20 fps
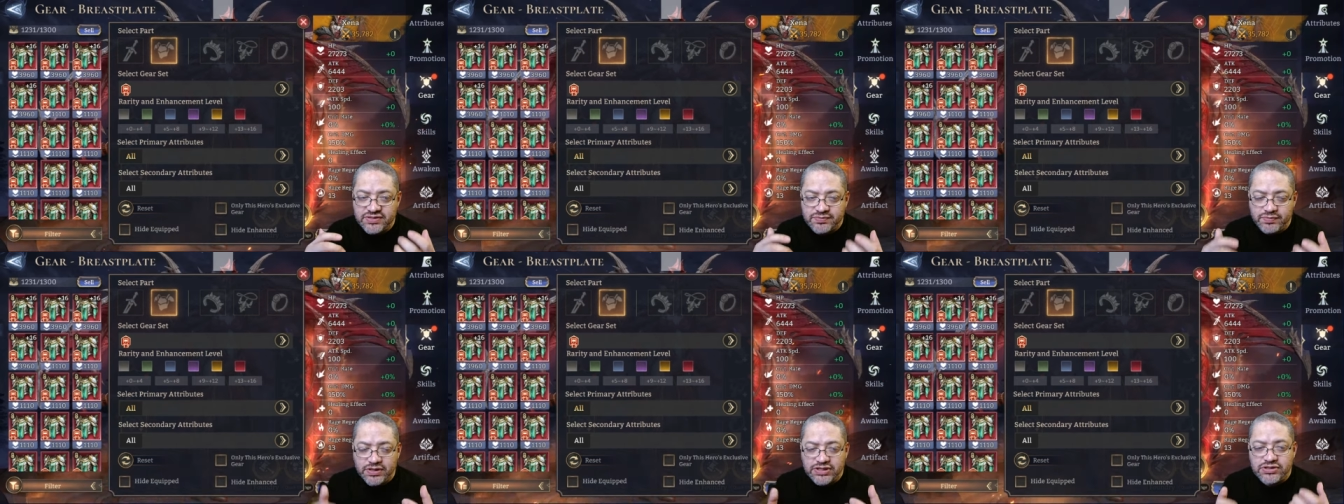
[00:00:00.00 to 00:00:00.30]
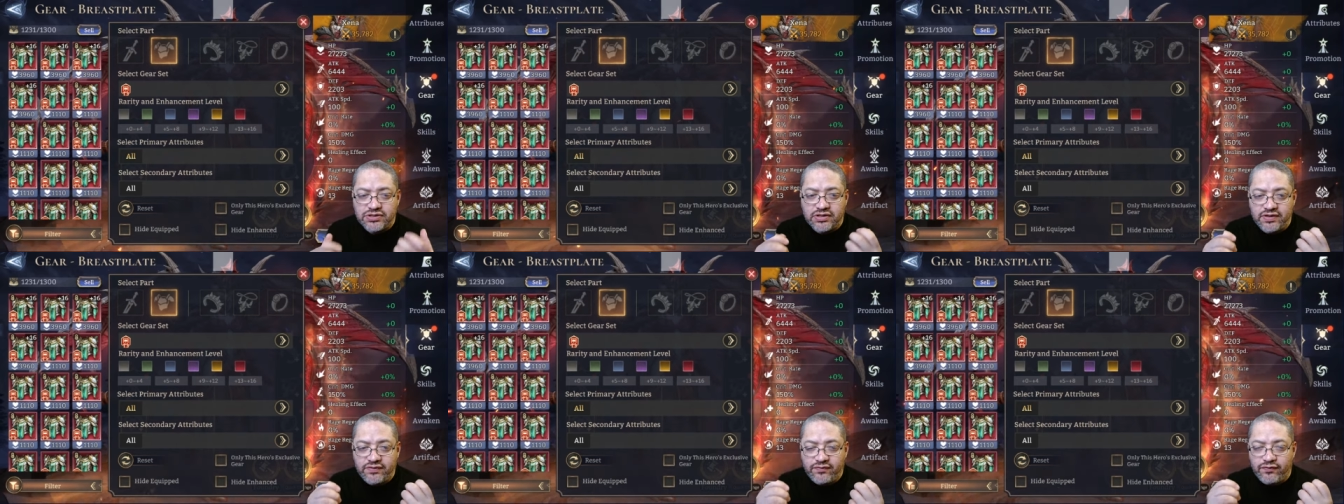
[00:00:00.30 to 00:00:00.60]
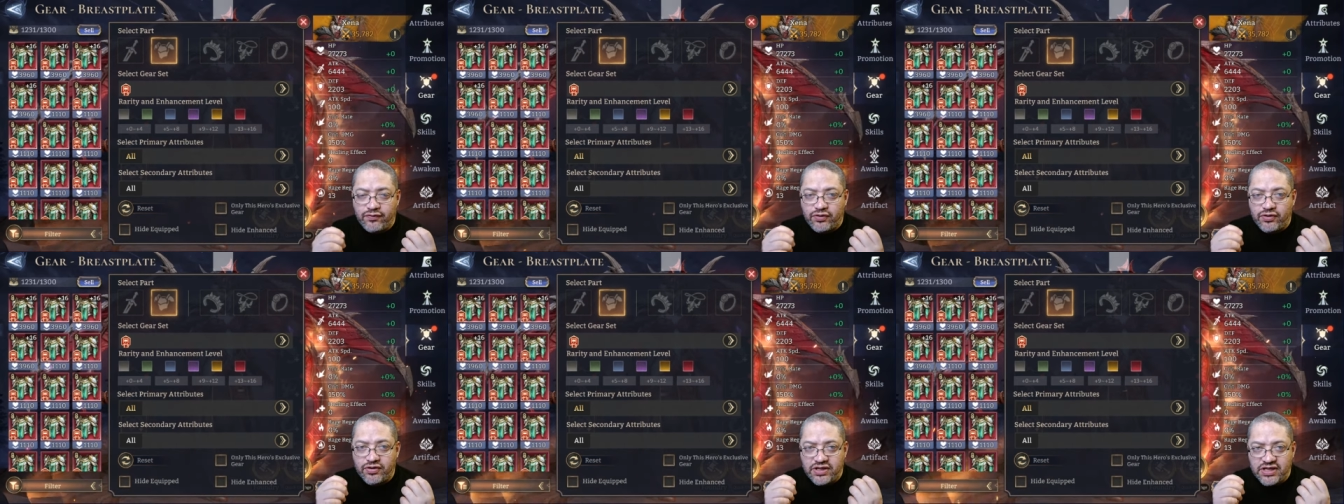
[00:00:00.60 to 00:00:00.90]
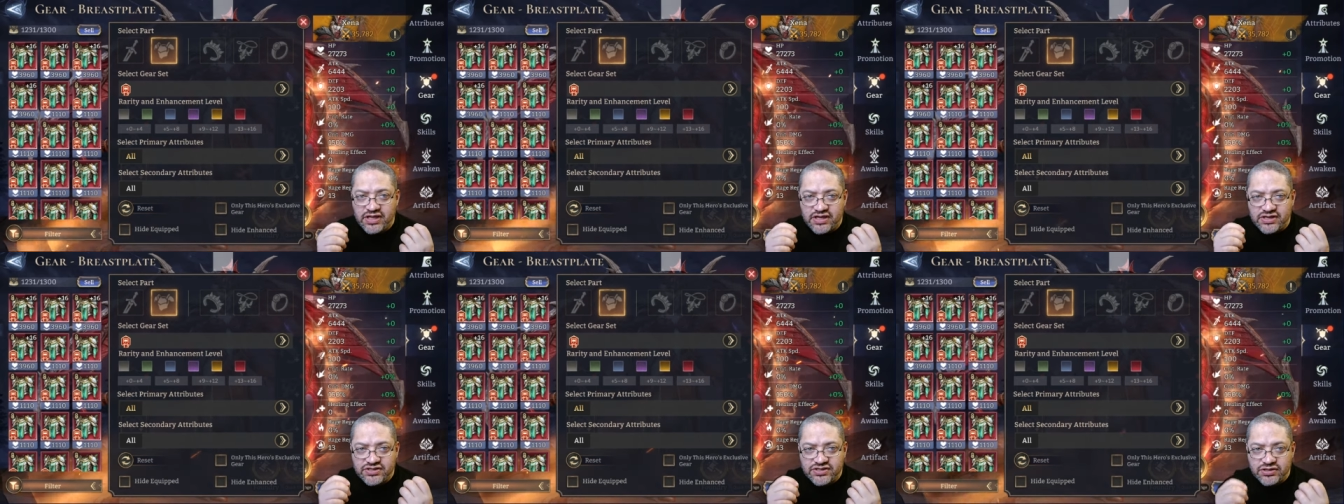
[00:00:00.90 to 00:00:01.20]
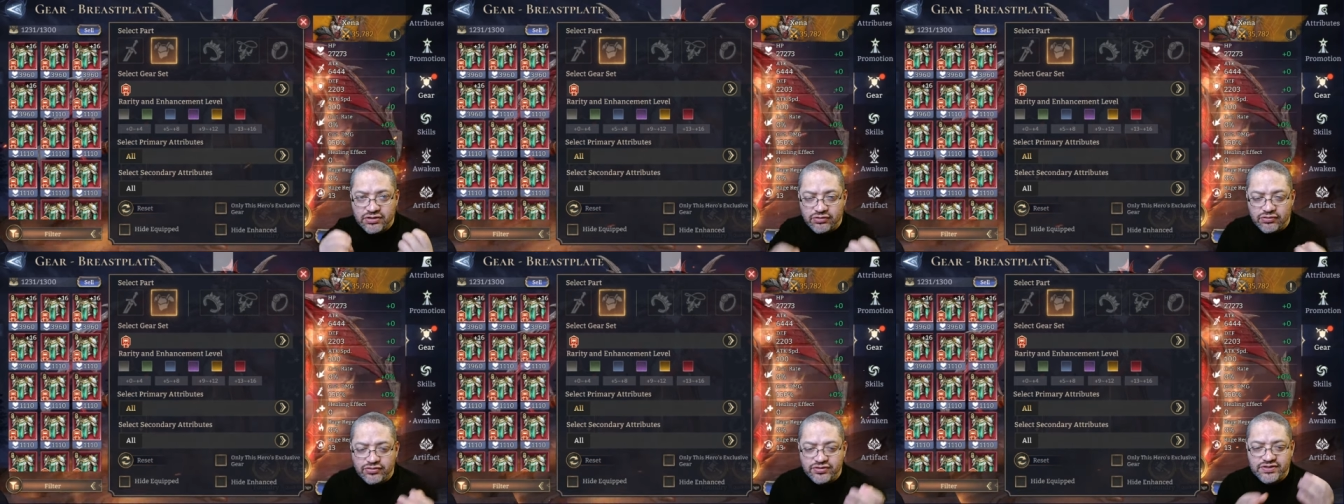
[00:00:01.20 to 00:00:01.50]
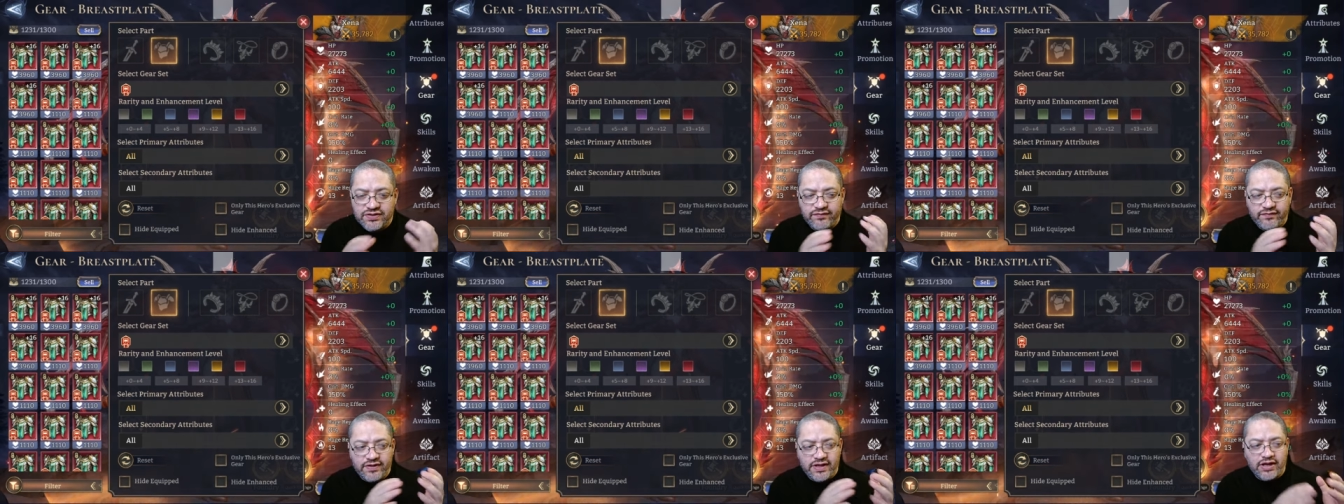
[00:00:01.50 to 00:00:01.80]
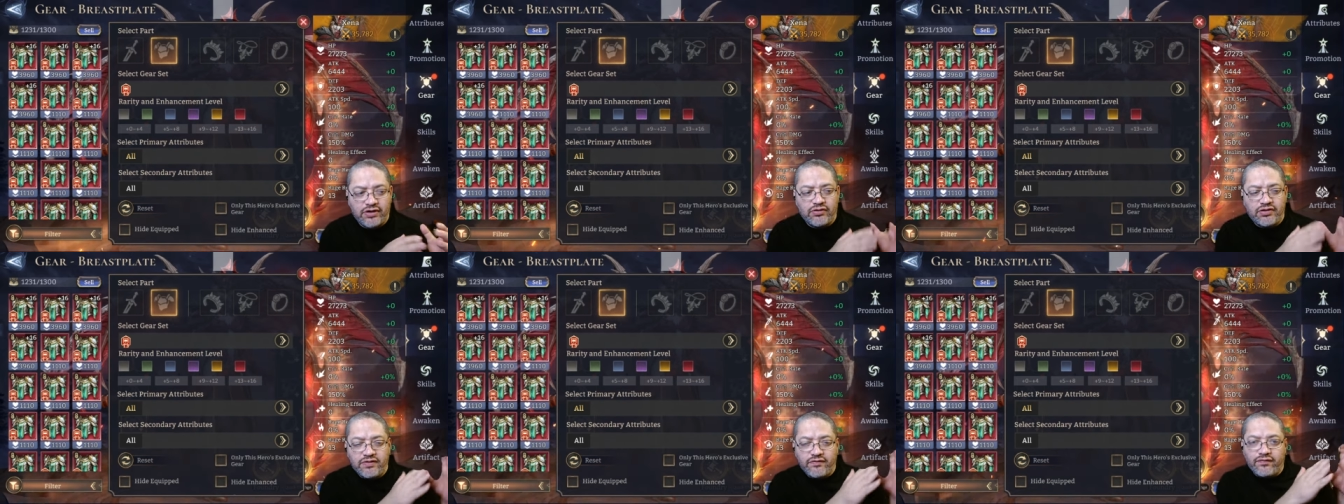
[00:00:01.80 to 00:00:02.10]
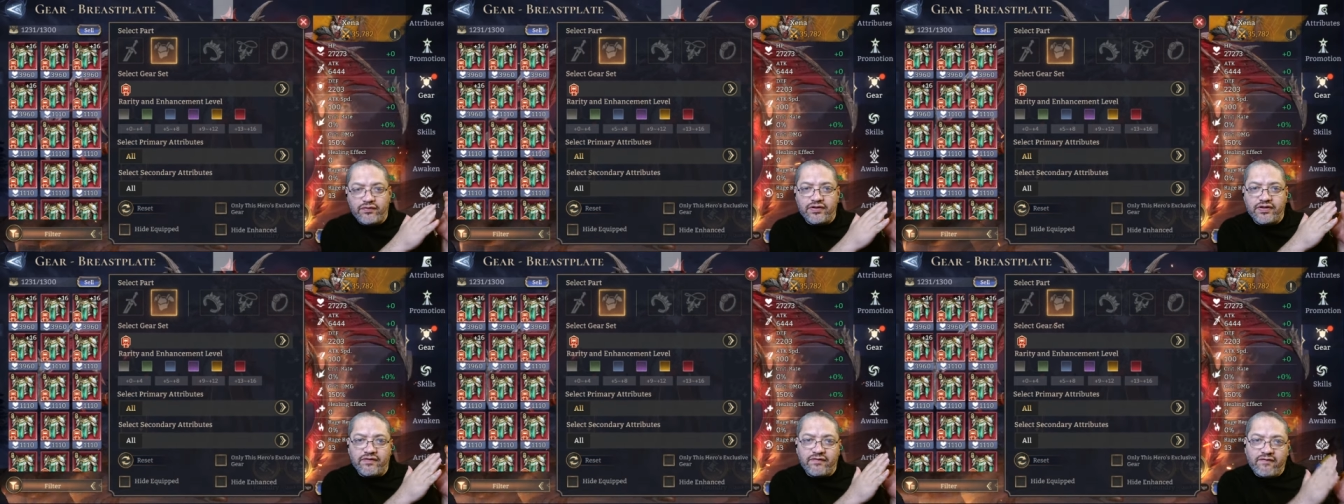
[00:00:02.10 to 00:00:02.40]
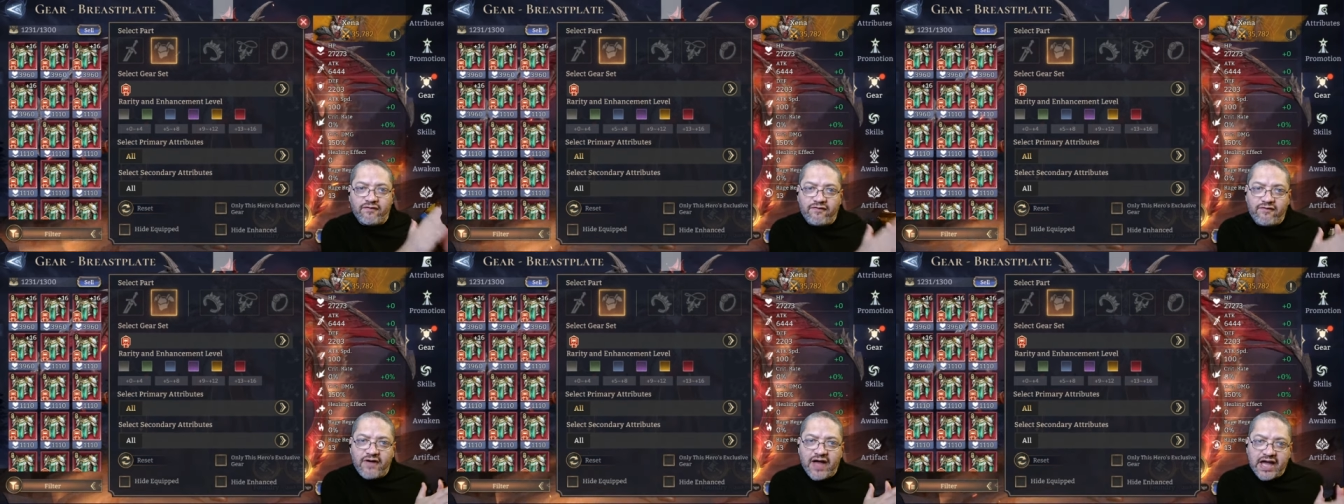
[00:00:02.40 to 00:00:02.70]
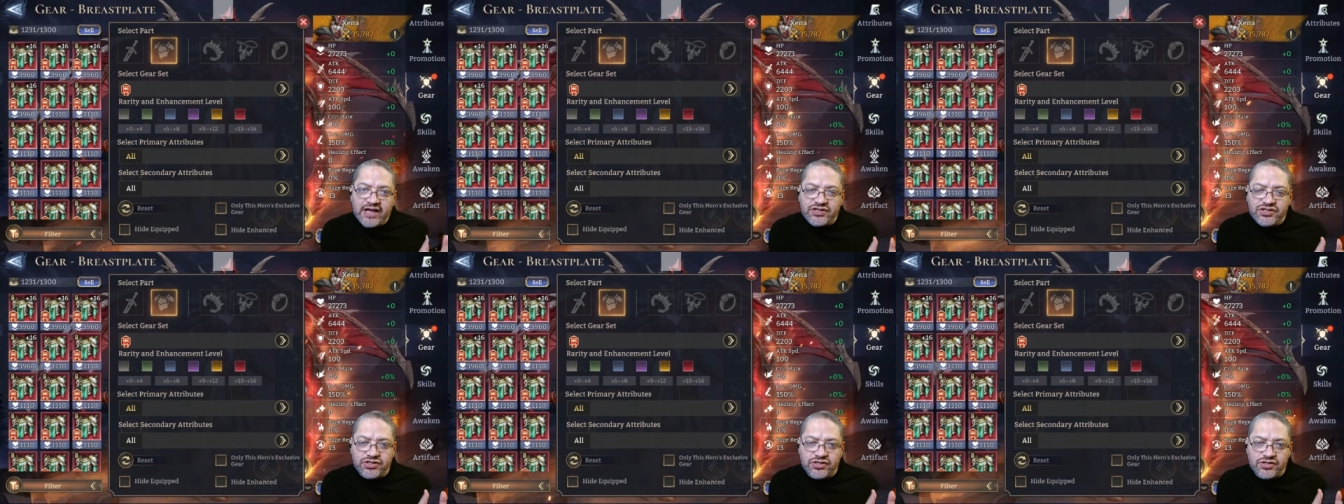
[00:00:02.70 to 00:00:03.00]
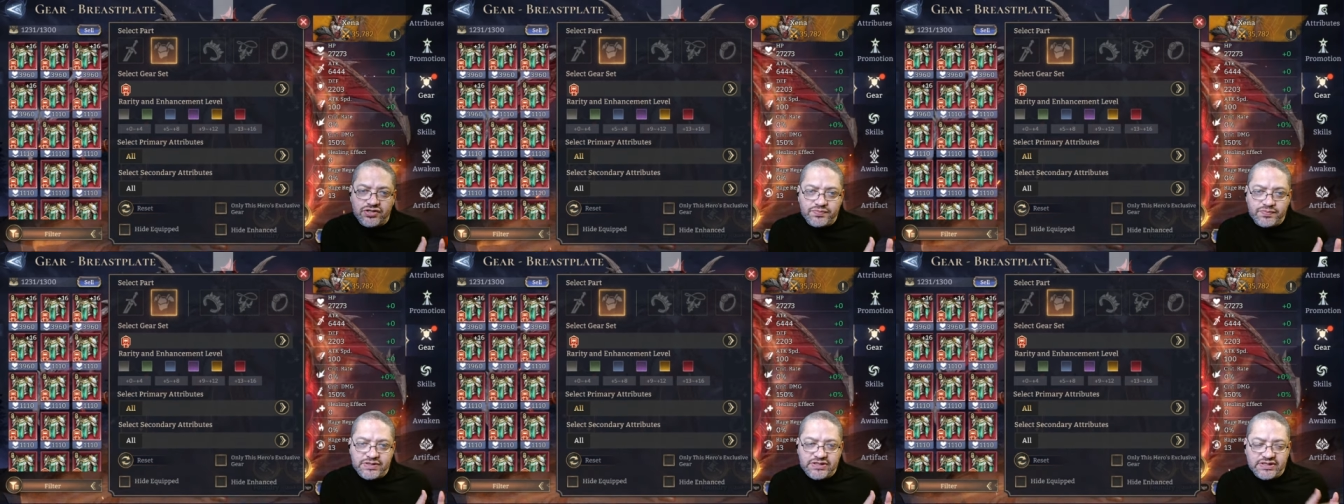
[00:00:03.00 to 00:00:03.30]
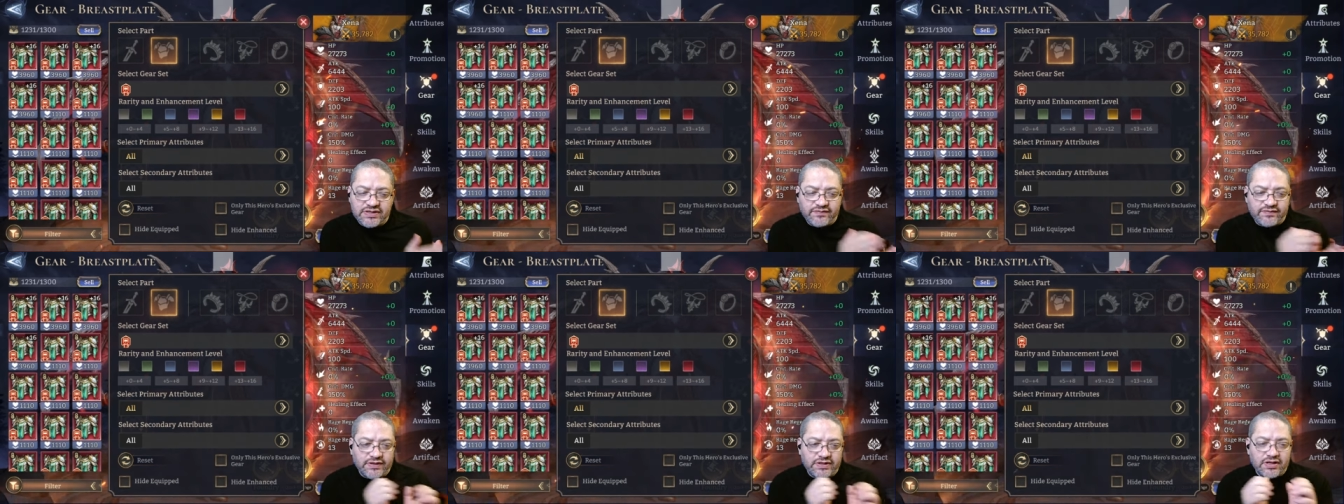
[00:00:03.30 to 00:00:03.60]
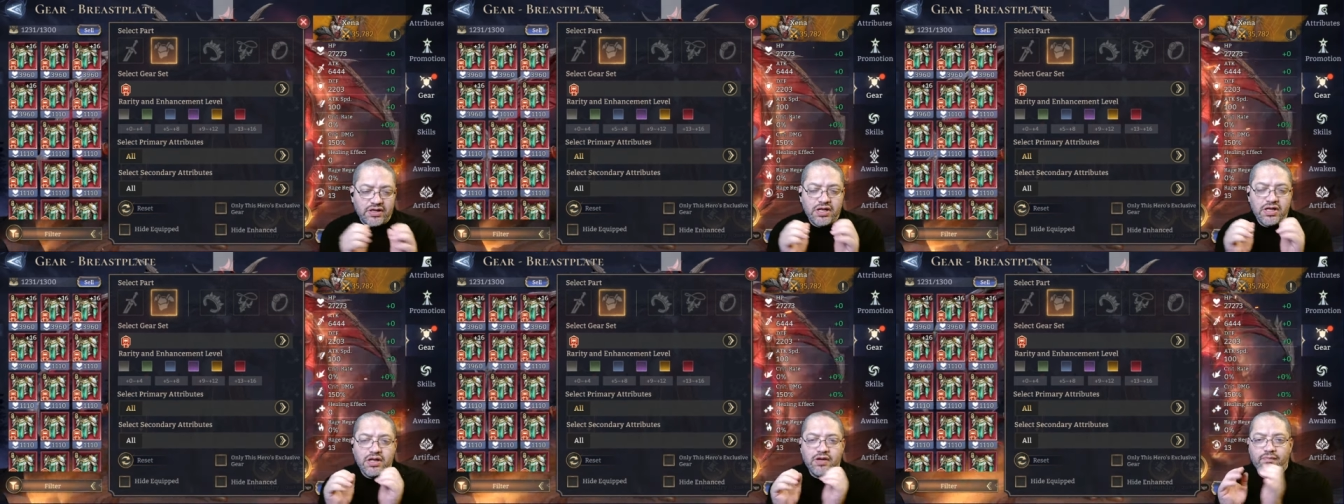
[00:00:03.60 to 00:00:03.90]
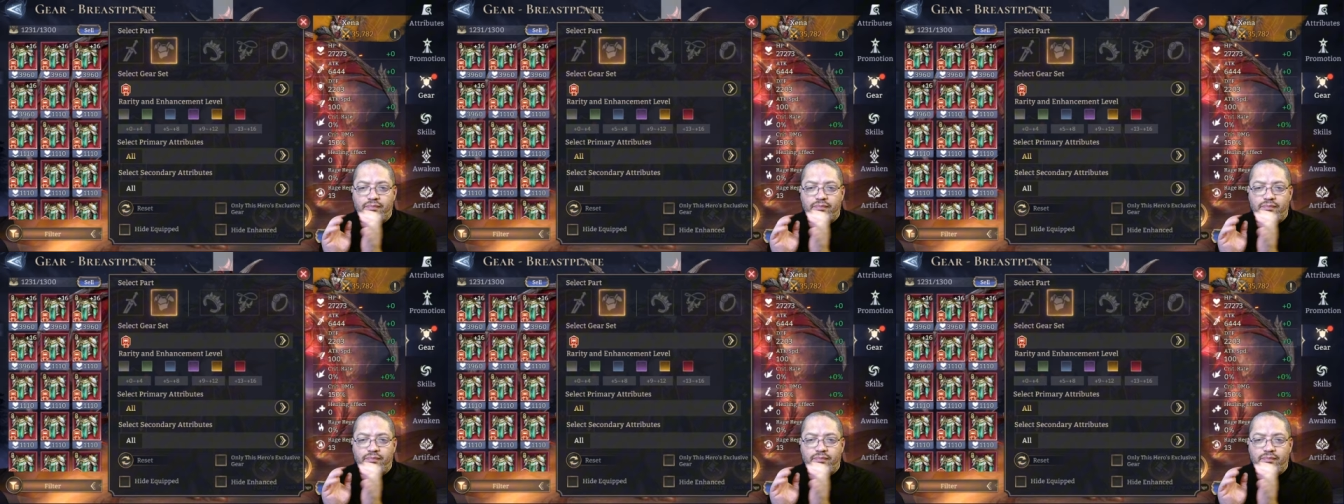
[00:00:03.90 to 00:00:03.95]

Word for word: especially for the exclusive, not only for the faction specific,